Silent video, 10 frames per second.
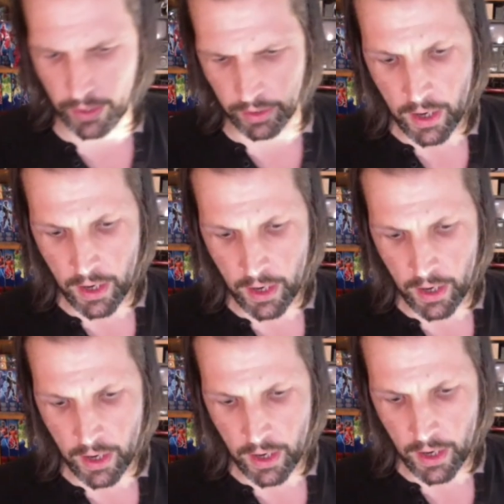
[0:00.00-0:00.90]
Actually,
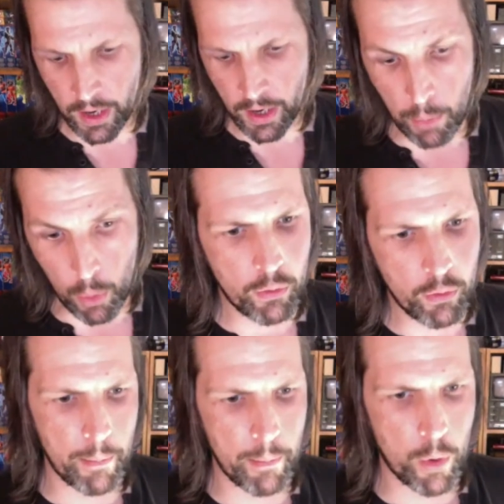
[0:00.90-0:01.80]
it was a
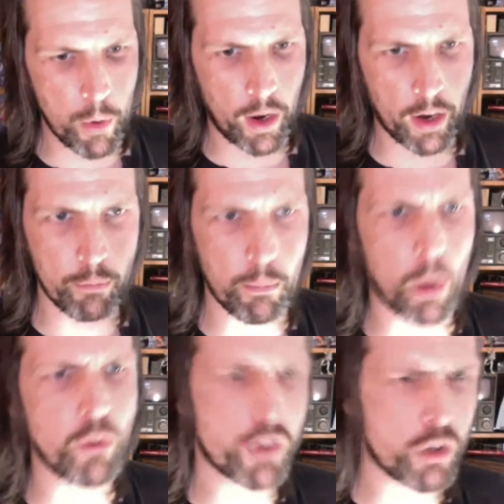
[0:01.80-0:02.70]
bit more kind of
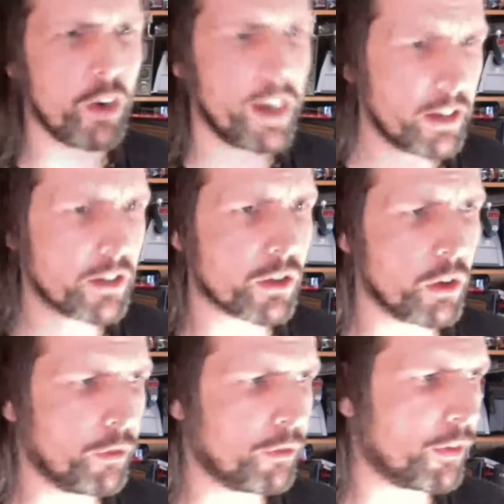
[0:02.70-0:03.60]
monstery and
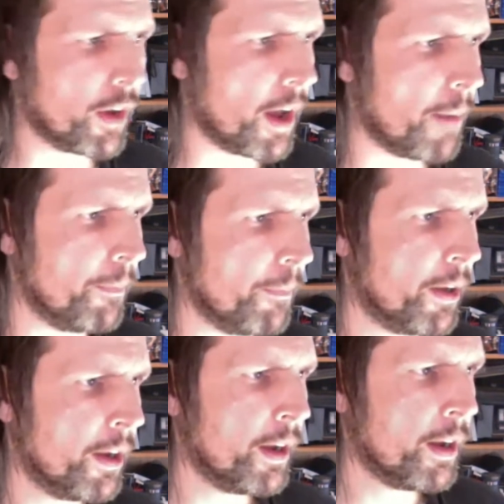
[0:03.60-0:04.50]
stuff,
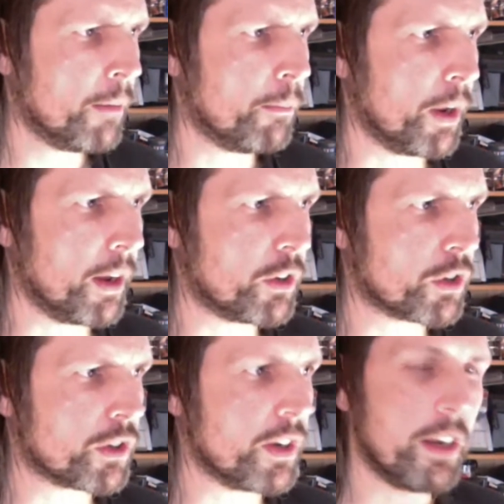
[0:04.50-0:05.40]
but it
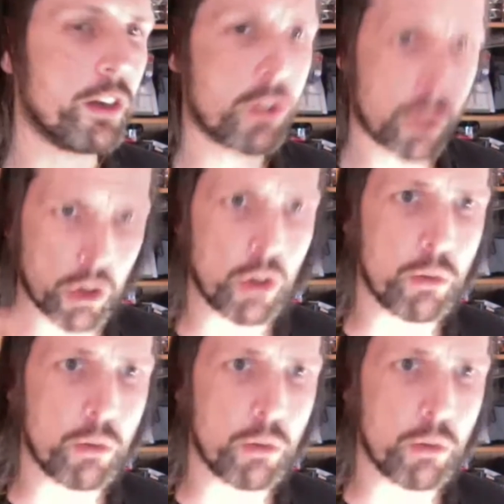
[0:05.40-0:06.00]
just needed too